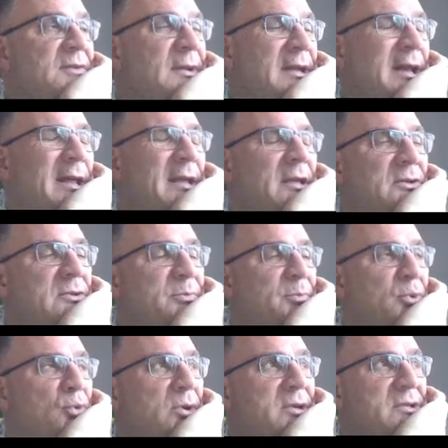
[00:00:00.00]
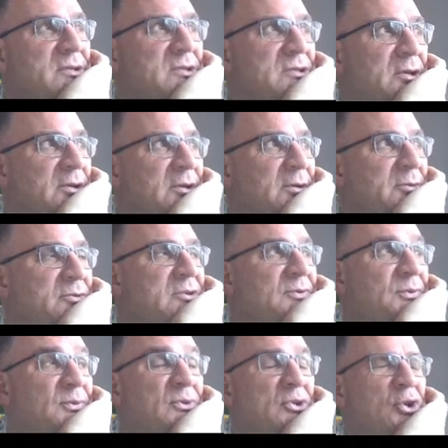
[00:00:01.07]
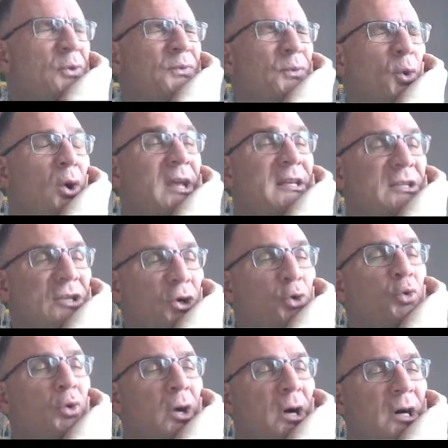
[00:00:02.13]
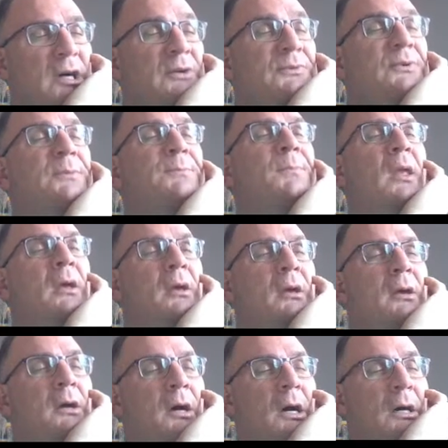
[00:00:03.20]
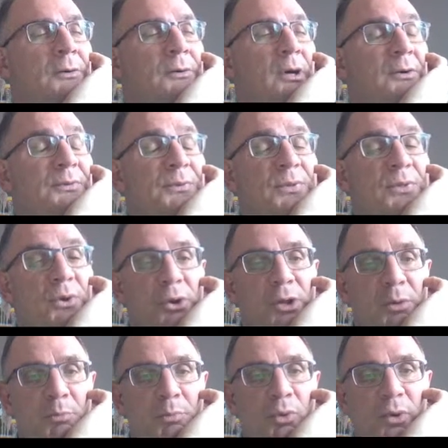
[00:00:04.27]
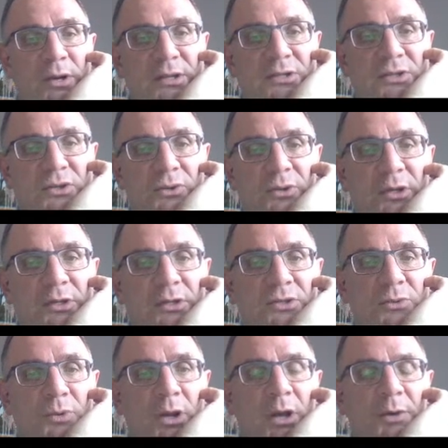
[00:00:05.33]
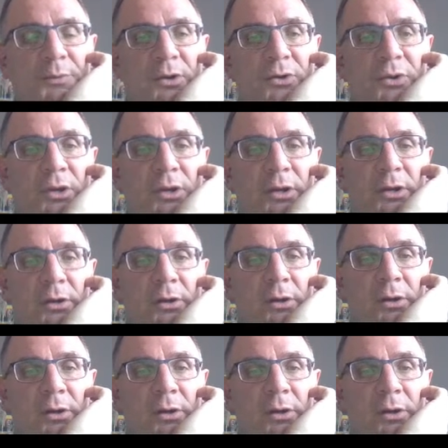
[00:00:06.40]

and 8 points. So for a total of 30 points. So that's what I would do here.